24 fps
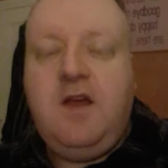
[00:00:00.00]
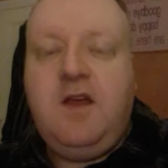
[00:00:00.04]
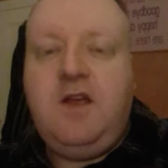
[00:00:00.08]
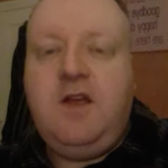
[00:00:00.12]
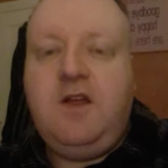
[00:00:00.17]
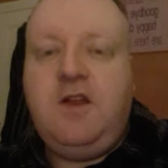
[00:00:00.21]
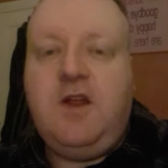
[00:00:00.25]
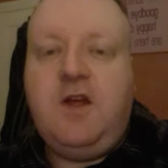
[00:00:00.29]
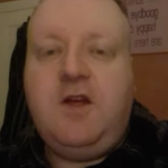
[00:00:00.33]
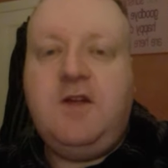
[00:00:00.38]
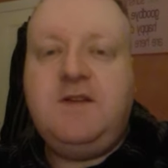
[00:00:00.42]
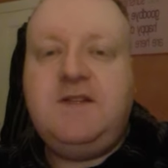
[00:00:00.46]

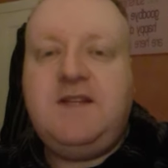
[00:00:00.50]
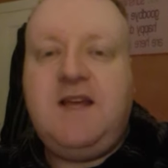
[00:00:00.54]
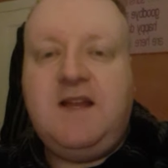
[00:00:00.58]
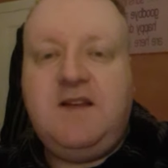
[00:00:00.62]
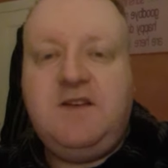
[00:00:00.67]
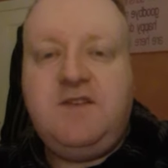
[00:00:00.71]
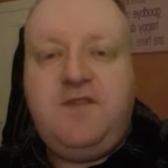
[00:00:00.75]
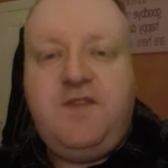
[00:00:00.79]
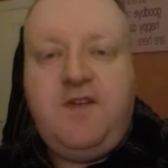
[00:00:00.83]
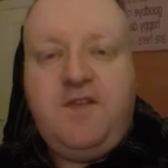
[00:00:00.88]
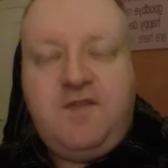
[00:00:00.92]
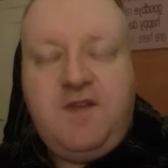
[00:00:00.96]
you know,
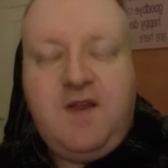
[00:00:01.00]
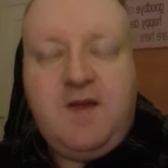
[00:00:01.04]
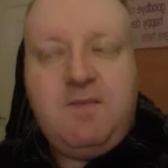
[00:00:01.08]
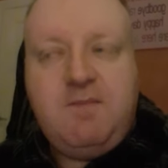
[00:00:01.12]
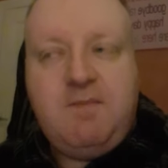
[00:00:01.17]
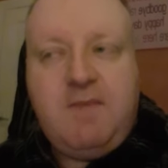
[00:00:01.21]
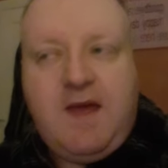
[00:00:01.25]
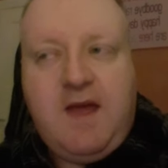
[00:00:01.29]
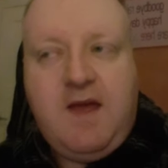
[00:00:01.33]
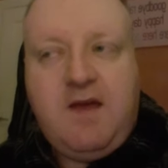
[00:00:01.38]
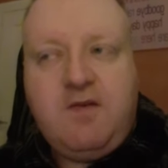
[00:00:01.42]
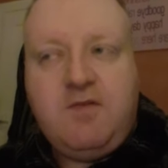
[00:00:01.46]
£10 to
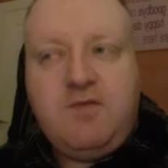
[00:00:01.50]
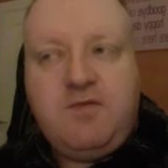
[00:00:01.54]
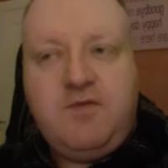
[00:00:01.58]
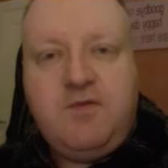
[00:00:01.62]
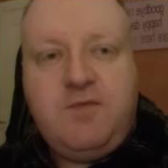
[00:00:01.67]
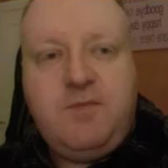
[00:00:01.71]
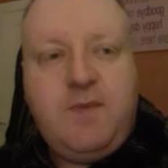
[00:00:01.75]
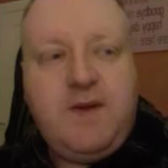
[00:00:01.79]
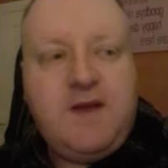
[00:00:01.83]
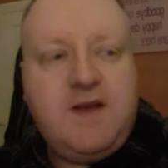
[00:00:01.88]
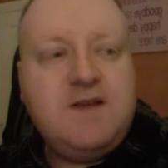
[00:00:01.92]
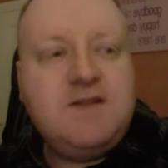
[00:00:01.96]

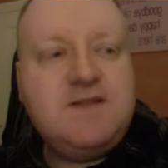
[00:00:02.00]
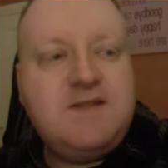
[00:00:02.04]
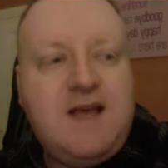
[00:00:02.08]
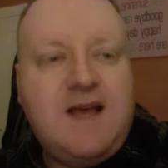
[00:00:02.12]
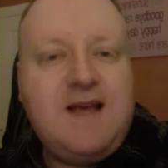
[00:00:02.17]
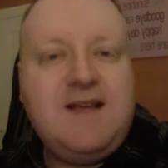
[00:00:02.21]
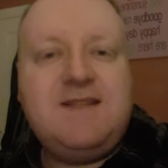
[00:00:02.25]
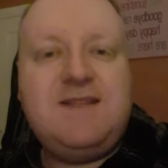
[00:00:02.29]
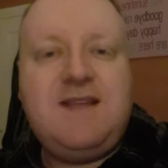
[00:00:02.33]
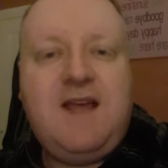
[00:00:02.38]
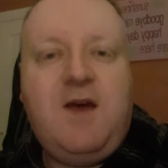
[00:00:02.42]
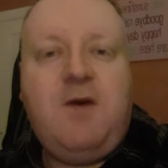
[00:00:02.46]
£15, because
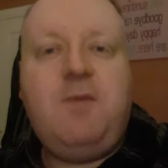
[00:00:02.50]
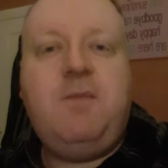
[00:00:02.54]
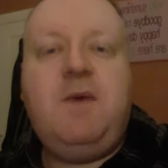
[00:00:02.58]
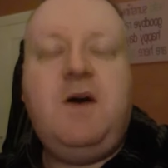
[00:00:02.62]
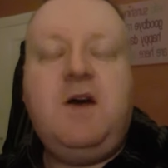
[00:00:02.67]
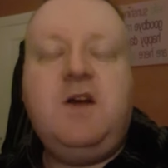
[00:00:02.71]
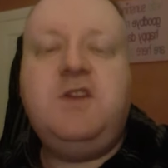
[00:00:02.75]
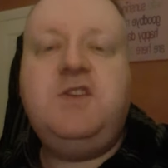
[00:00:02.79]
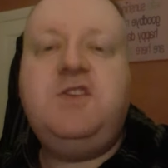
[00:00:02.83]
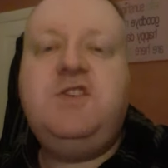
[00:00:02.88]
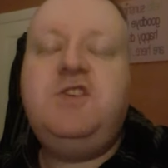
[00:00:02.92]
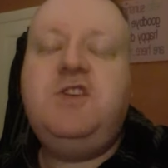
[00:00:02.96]
that's how
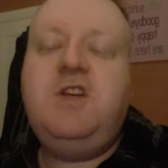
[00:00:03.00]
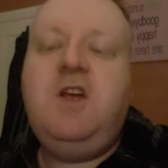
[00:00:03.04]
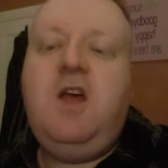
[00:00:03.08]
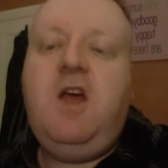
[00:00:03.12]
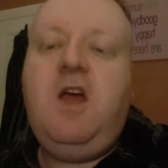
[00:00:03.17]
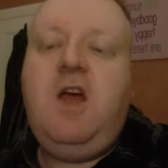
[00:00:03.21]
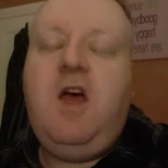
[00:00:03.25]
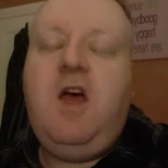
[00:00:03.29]
much